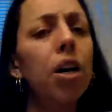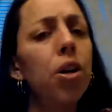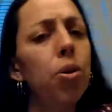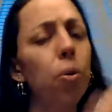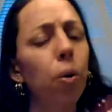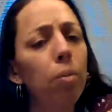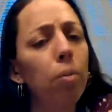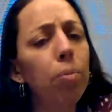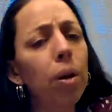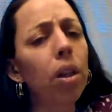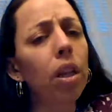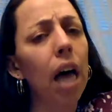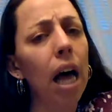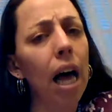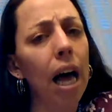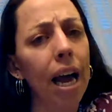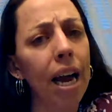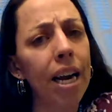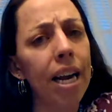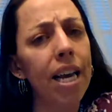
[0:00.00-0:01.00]
normal
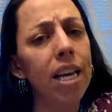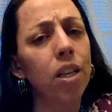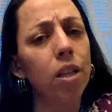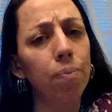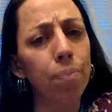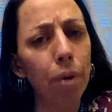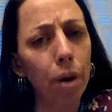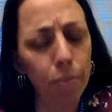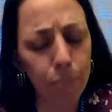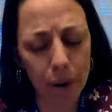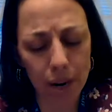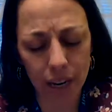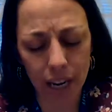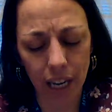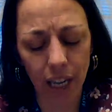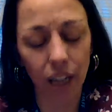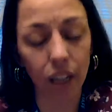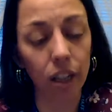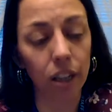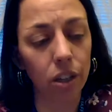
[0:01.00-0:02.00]
line is
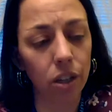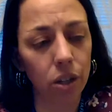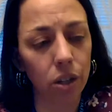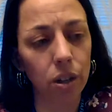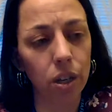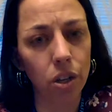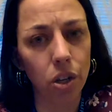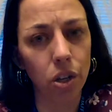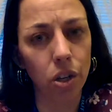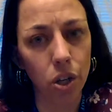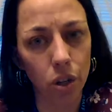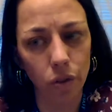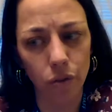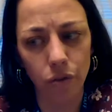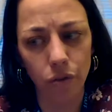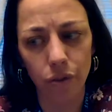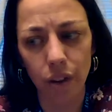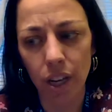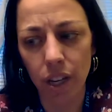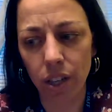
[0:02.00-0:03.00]
perpendicular to the
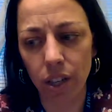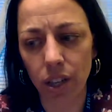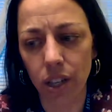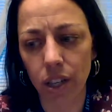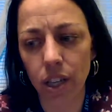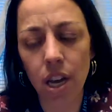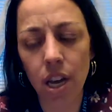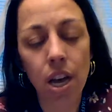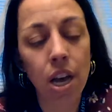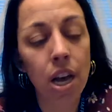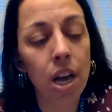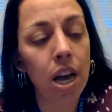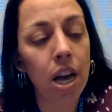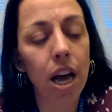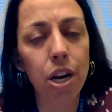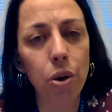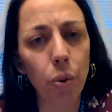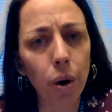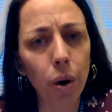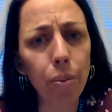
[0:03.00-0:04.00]
surface. A
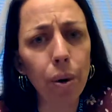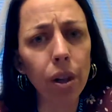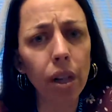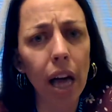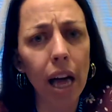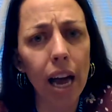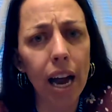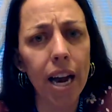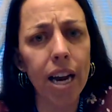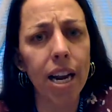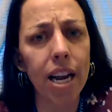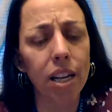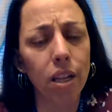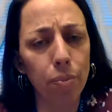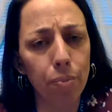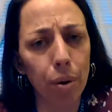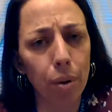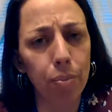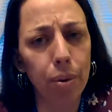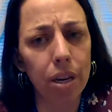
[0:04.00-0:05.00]
normal line is
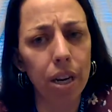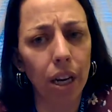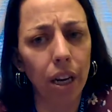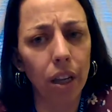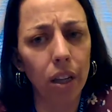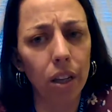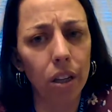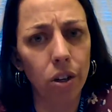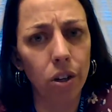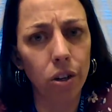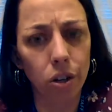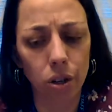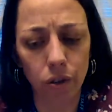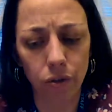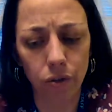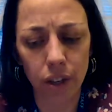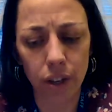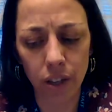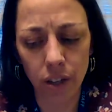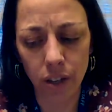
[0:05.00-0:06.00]
perpendicular to the
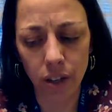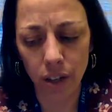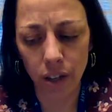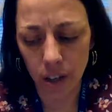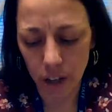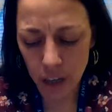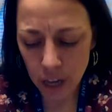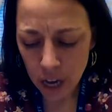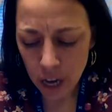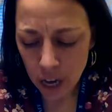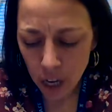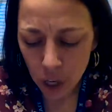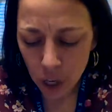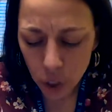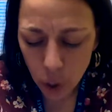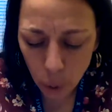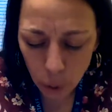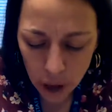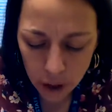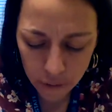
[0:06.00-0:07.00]
surface.
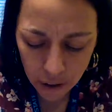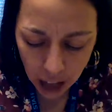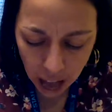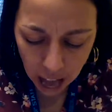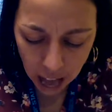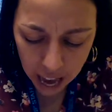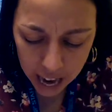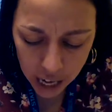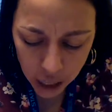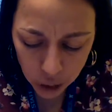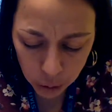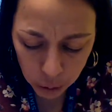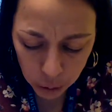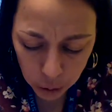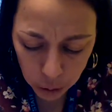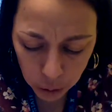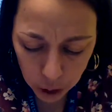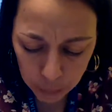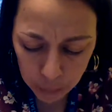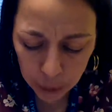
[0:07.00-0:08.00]
So if I
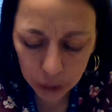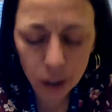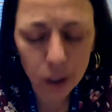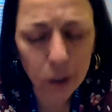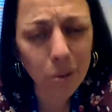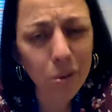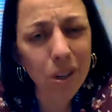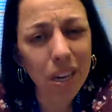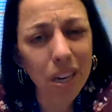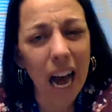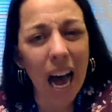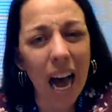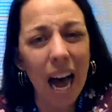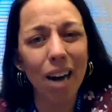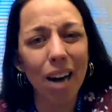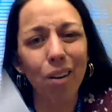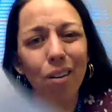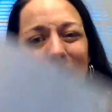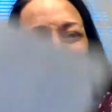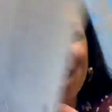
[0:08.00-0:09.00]
drew a blue dot
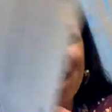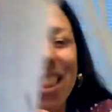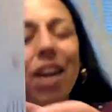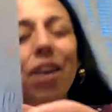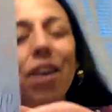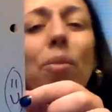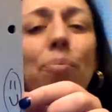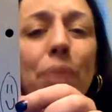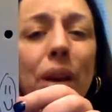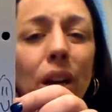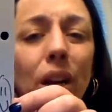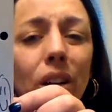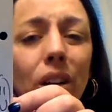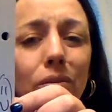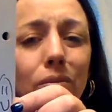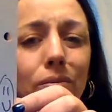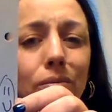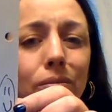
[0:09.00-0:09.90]
right there in the middle,